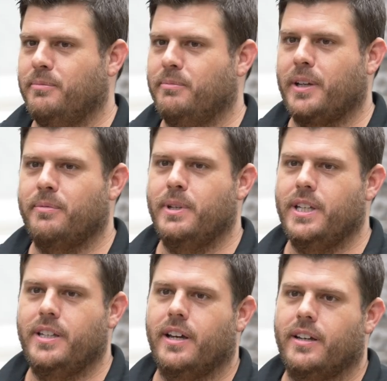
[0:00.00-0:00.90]
like
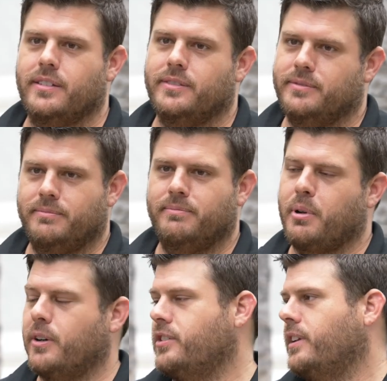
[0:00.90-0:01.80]
media
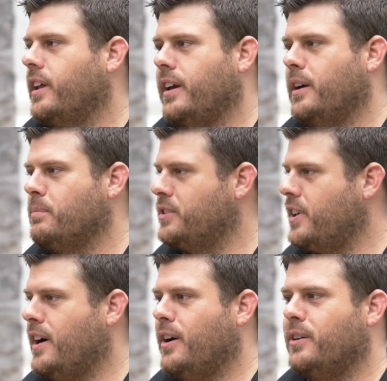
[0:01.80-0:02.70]
person to like help us okay.
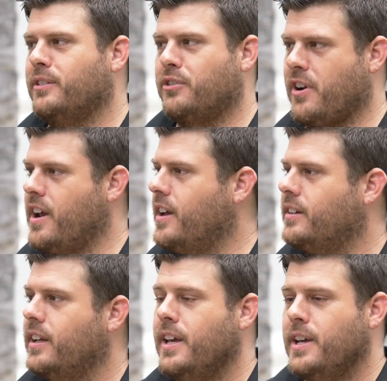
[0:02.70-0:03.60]
out and
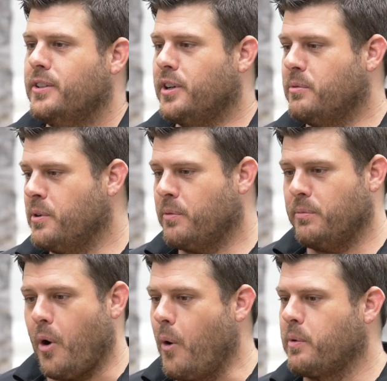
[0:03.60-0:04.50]
train. So we were
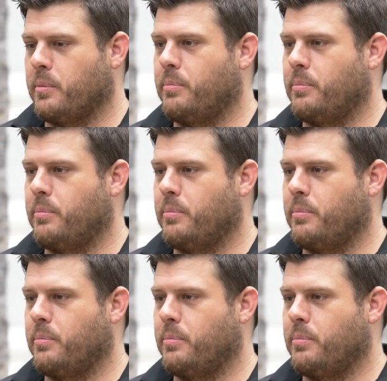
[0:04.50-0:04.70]
over